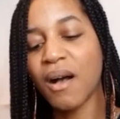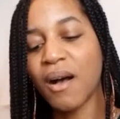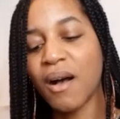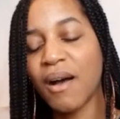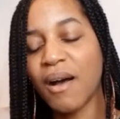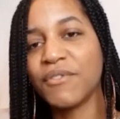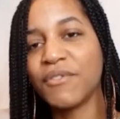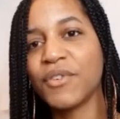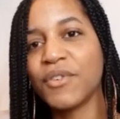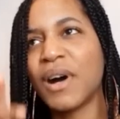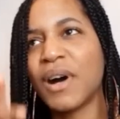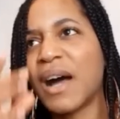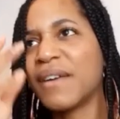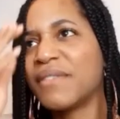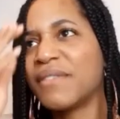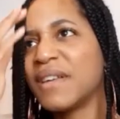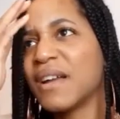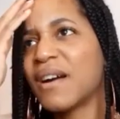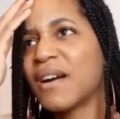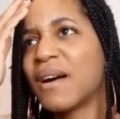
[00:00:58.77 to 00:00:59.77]
I
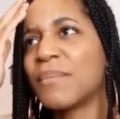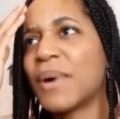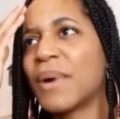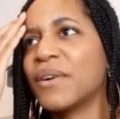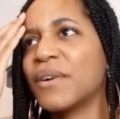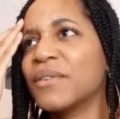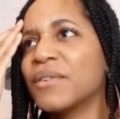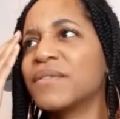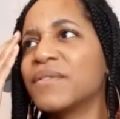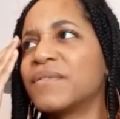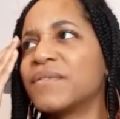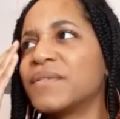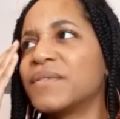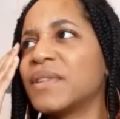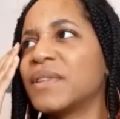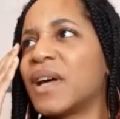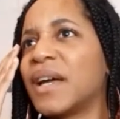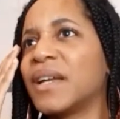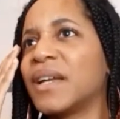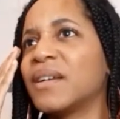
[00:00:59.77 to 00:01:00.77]
think I might have,
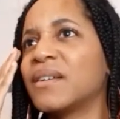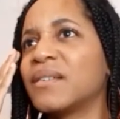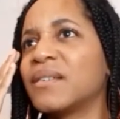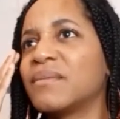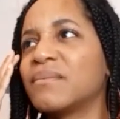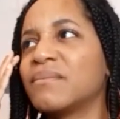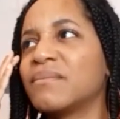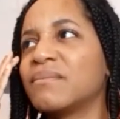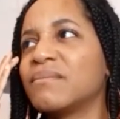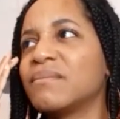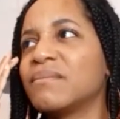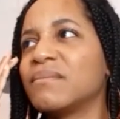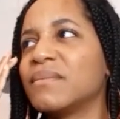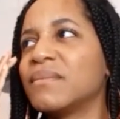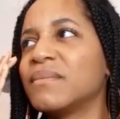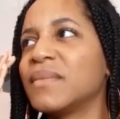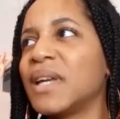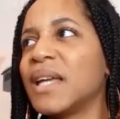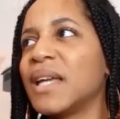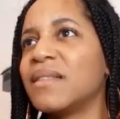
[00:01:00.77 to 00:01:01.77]
like
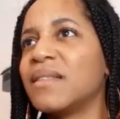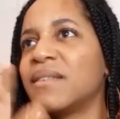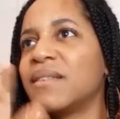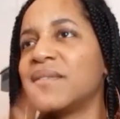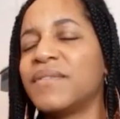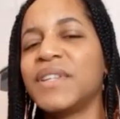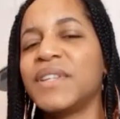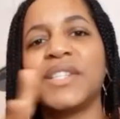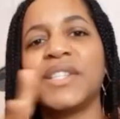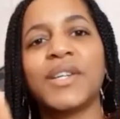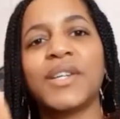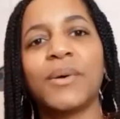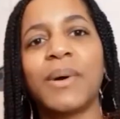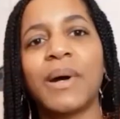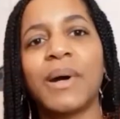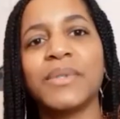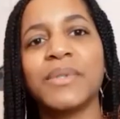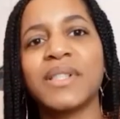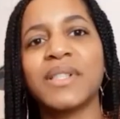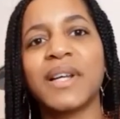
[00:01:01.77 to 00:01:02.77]
in the video I
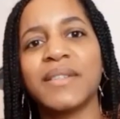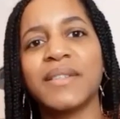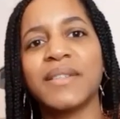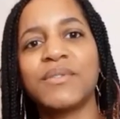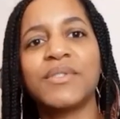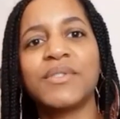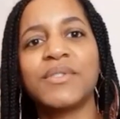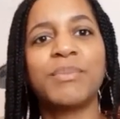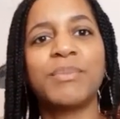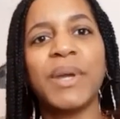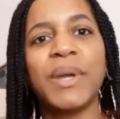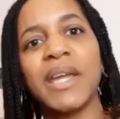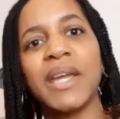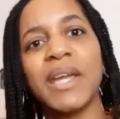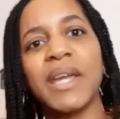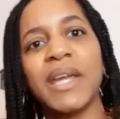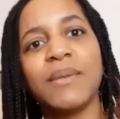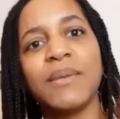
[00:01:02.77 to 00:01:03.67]
was like picking